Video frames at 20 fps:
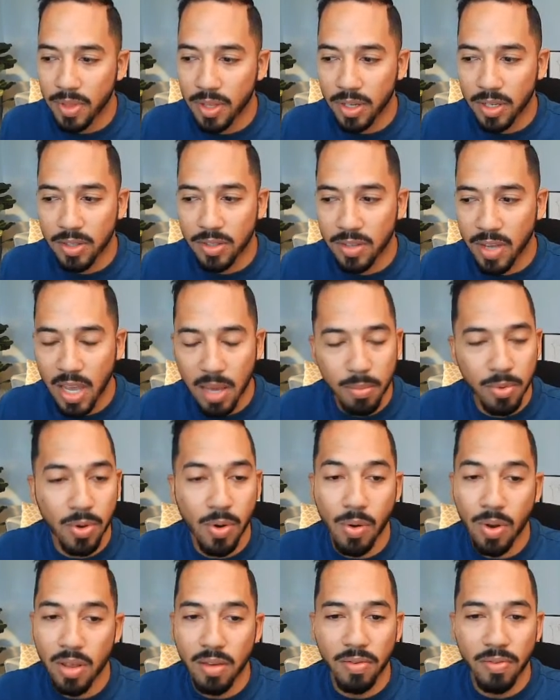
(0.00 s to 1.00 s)
The table
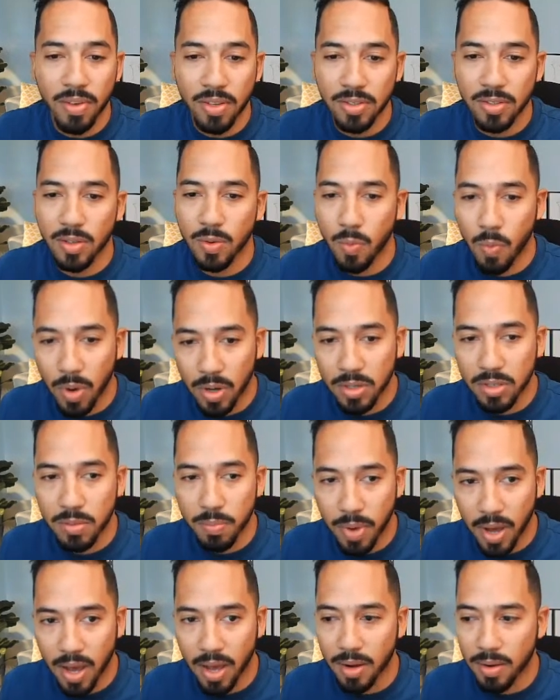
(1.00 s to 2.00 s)
only fits in one
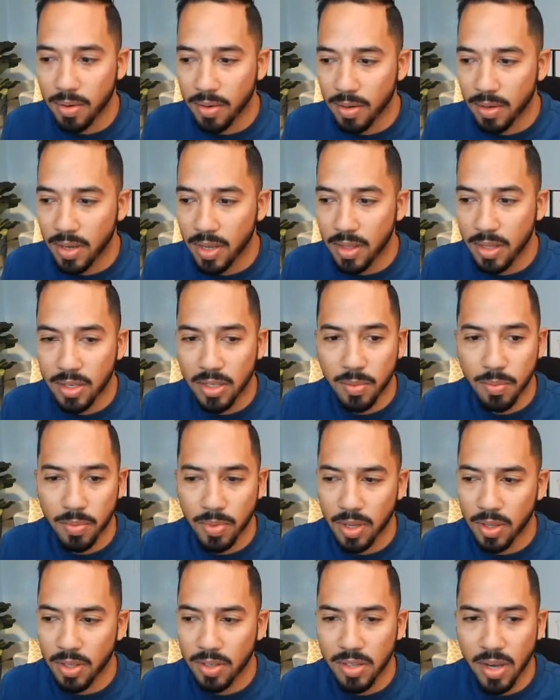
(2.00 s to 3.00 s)
spot in
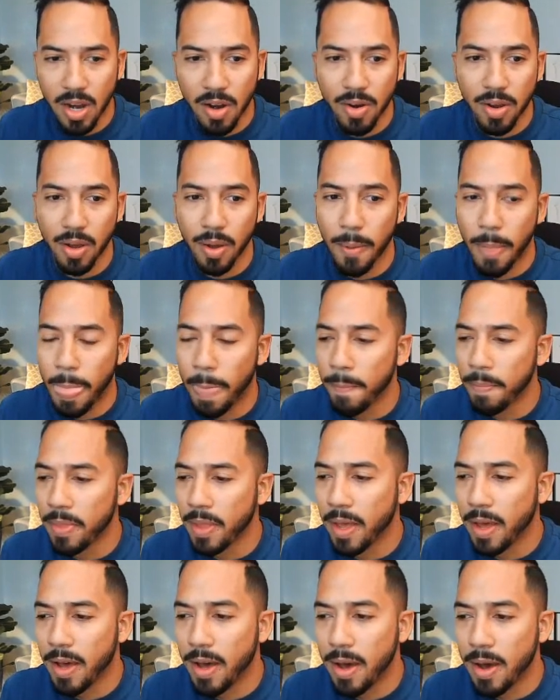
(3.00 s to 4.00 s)
this area.
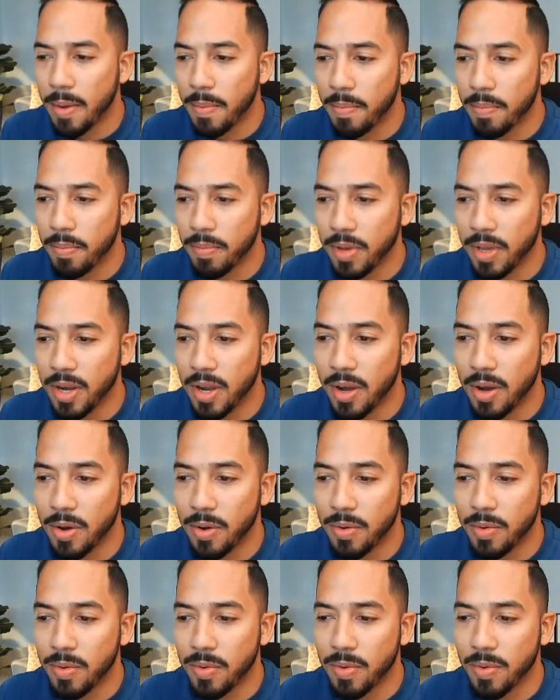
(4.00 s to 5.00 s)
You
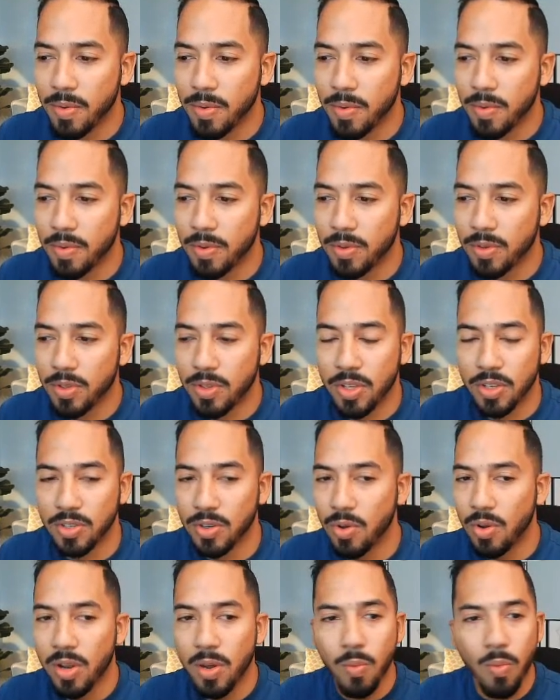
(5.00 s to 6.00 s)
know, there's
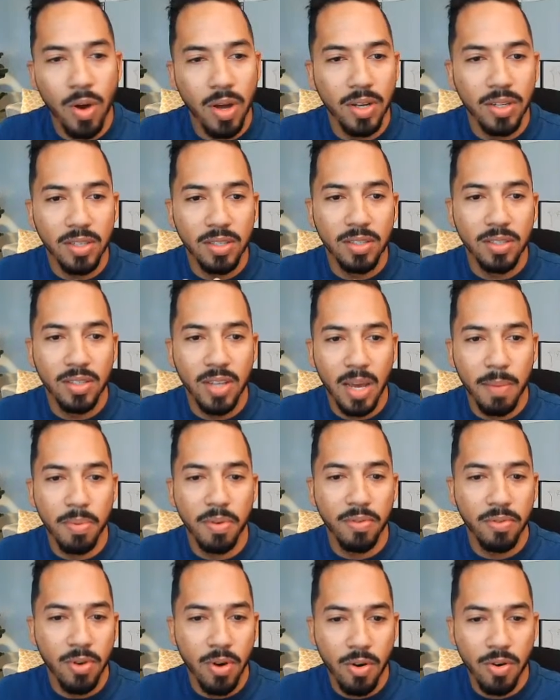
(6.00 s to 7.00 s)
only one type
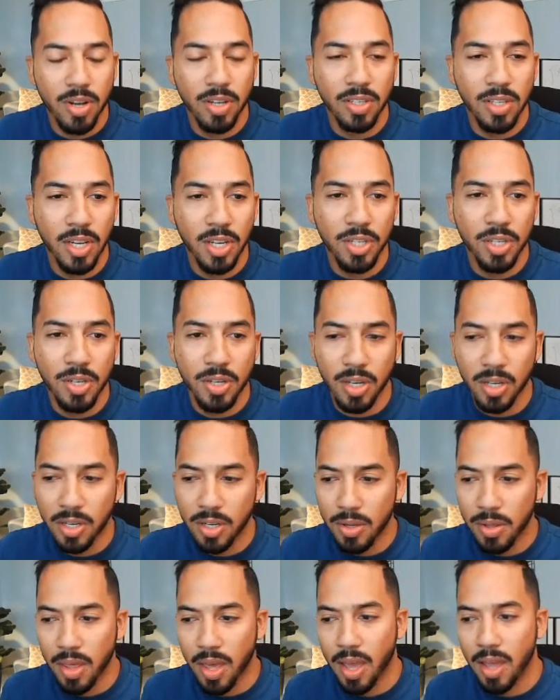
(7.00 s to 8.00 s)
of orientation you could
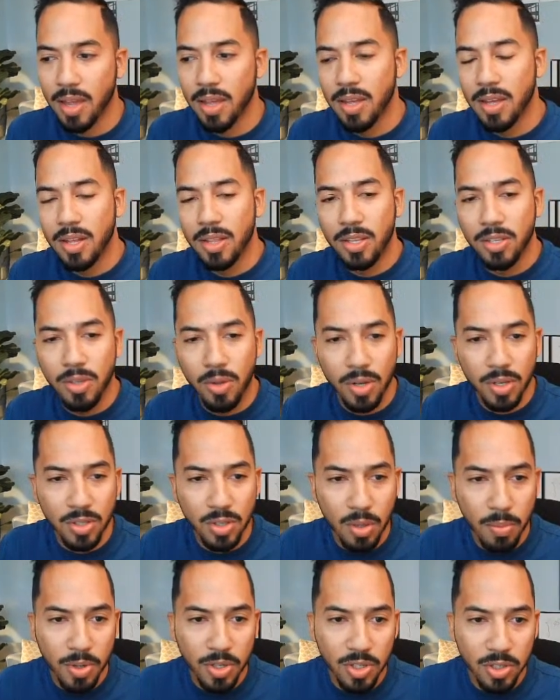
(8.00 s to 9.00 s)
do that. There's only
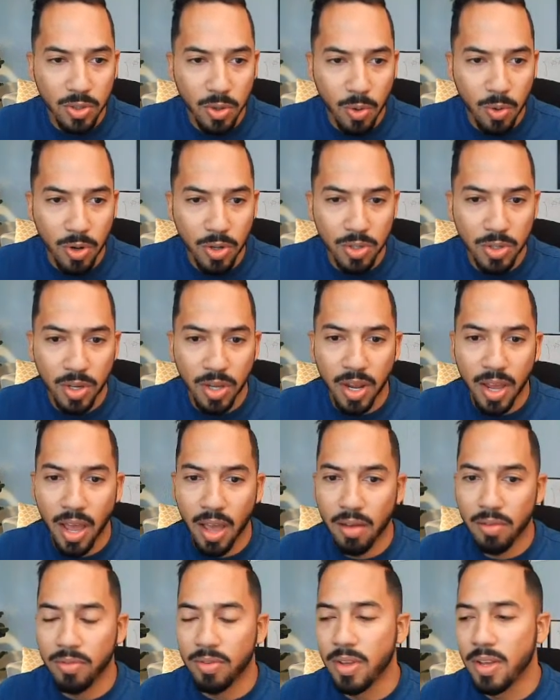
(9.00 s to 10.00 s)
so much storage you could
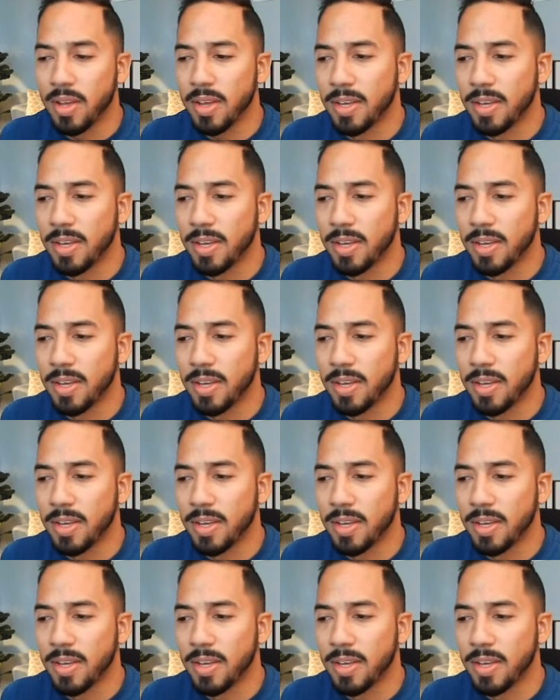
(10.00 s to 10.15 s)
have.